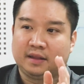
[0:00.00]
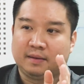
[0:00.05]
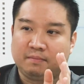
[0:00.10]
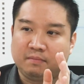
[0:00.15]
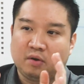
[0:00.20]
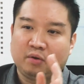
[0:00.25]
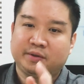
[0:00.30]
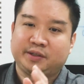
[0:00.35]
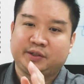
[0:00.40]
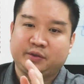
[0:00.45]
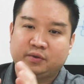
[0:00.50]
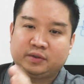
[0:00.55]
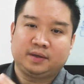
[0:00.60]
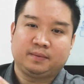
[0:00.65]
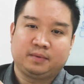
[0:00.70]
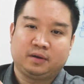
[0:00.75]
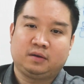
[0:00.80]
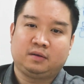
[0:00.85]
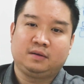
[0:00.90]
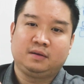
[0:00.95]
most
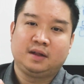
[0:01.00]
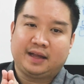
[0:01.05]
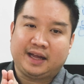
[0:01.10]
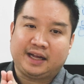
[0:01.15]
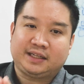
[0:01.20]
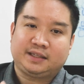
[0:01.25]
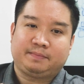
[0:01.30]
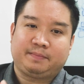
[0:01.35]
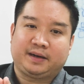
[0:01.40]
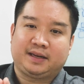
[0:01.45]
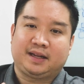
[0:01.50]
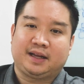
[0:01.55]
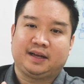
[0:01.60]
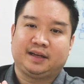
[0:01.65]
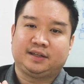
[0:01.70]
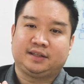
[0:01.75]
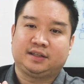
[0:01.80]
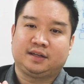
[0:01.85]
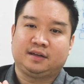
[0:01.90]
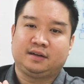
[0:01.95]
suitable
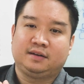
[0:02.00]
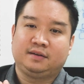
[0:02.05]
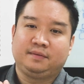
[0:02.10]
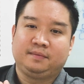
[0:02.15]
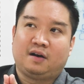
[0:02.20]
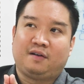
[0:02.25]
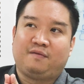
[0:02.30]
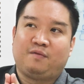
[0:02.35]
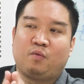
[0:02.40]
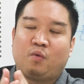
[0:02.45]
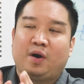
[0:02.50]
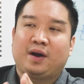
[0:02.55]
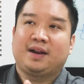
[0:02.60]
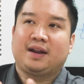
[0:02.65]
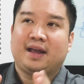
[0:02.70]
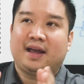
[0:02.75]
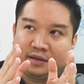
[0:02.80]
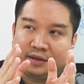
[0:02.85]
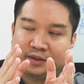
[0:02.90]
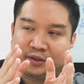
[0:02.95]
expectation of
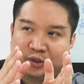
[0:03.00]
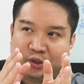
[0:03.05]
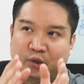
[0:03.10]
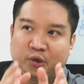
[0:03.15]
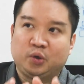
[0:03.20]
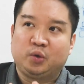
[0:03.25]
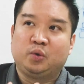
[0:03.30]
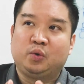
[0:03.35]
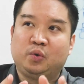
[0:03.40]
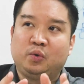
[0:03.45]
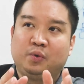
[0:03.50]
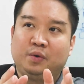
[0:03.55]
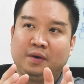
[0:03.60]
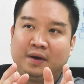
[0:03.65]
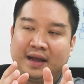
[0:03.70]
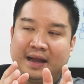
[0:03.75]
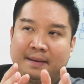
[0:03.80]
what the true